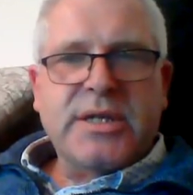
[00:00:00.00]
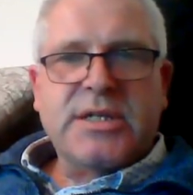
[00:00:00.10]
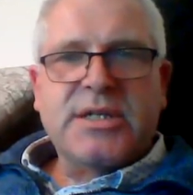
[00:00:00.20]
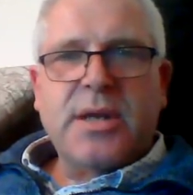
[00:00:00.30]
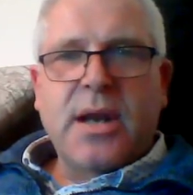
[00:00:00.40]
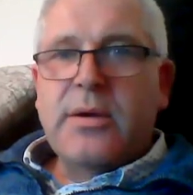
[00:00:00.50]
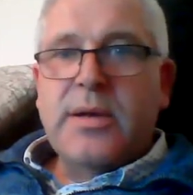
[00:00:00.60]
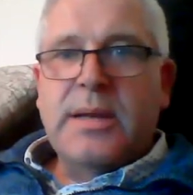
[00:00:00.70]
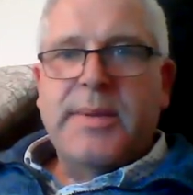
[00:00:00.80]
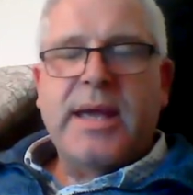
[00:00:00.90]
are
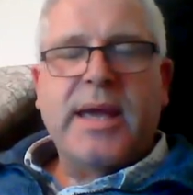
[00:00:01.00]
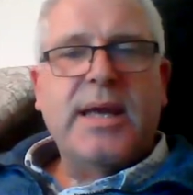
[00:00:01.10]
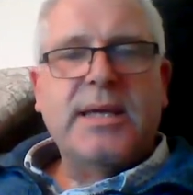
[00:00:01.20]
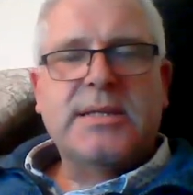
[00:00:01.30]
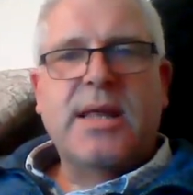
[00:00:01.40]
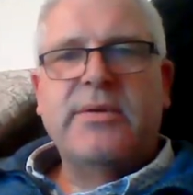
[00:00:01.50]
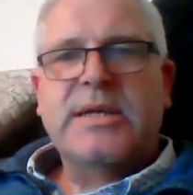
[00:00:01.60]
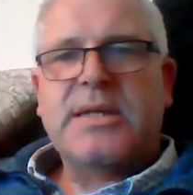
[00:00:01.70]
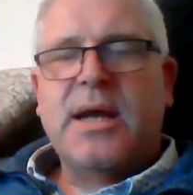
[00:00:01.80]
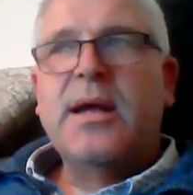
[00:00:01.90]
slowly being eased. There
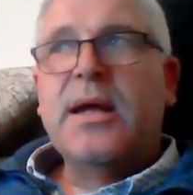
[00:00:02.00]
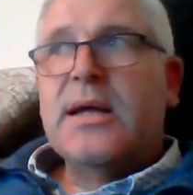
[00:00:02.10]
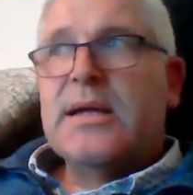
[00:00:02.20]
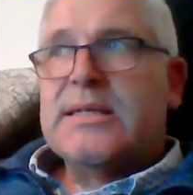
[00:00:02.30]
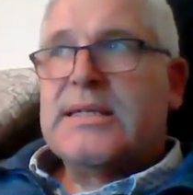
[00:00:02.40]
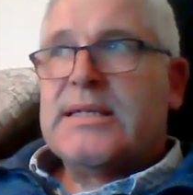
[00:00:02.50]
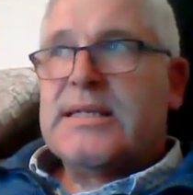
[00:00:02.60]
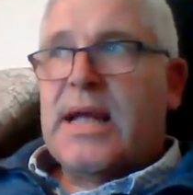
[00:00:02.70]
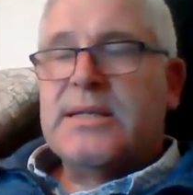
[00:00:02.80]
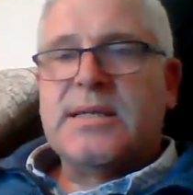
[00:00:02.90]
is a
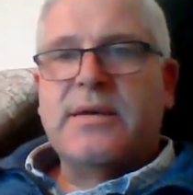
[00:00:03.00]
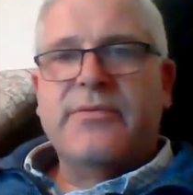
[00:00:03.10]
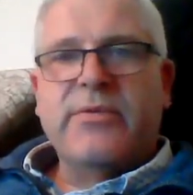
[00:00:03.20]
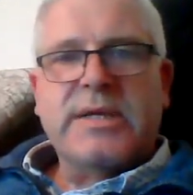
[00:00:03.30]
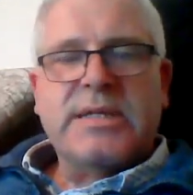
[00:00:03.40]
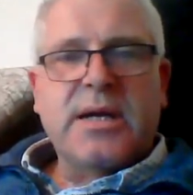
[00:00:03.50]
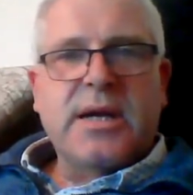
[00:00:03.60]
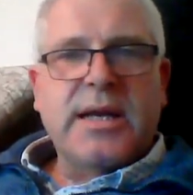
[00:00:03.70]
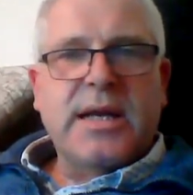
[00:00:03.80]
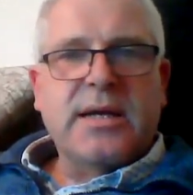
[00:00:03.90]
sense of
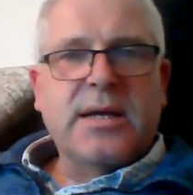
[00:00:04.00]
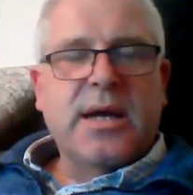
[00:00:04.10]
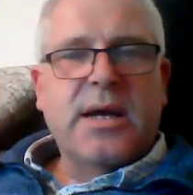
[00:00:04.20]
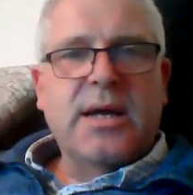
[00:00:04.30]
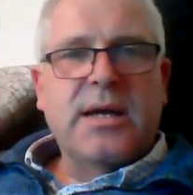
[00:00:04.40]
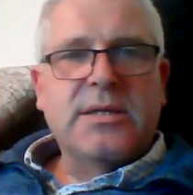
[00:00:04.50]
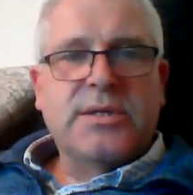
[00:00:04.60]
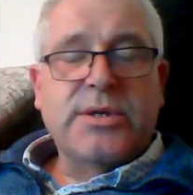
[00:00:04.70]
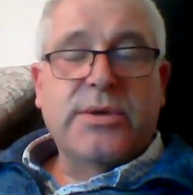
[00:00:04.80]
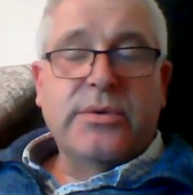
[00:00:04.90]
returning
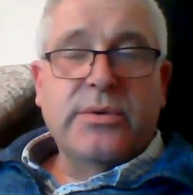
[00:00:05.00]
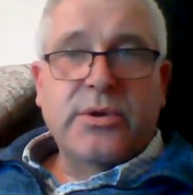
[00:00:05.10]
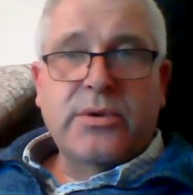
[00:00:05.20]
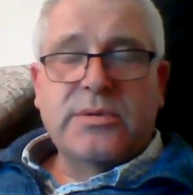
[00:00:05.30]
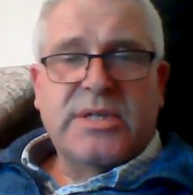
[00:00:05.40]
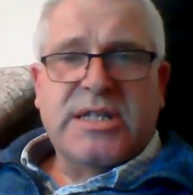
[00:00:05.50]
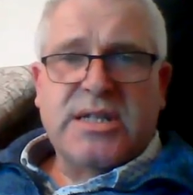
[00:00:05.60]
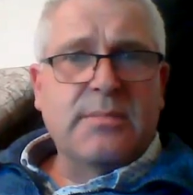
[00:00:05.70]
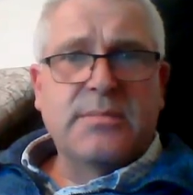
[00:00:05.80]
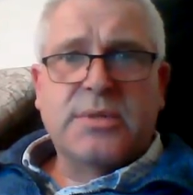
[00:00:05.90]
to
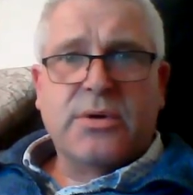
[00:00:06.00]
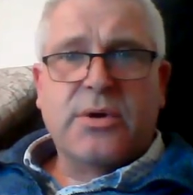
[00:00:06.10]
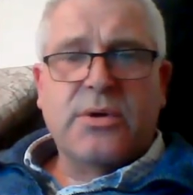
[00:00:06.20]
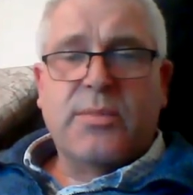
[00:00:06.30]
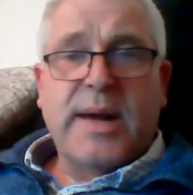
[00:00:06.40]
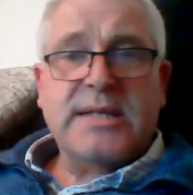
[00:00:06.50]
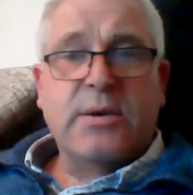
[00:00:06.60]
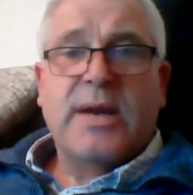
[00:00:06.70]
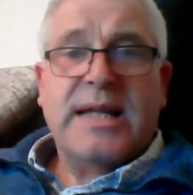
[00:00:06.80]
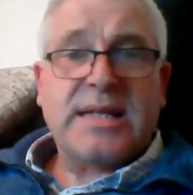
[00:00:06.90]
some sort of normality,
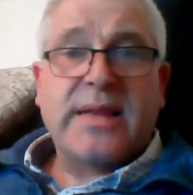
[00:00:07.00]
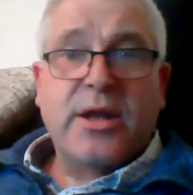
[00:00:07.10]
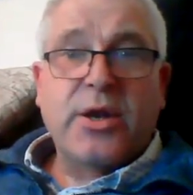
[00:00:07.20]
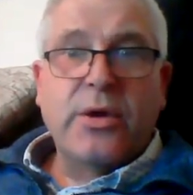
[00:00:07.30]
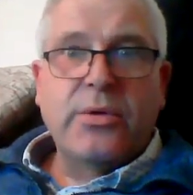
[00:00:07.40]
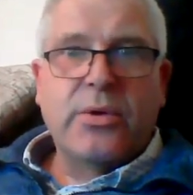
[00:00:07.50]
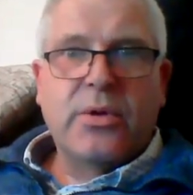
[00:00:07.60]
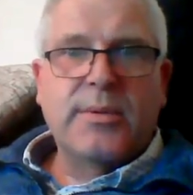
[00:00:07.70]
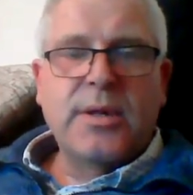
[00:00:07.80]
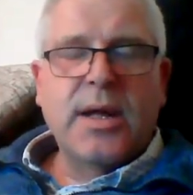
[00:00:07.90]
or let's say the new
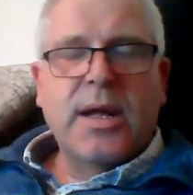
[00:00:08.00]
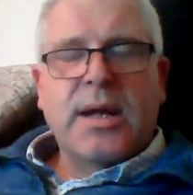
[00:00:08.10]
normal,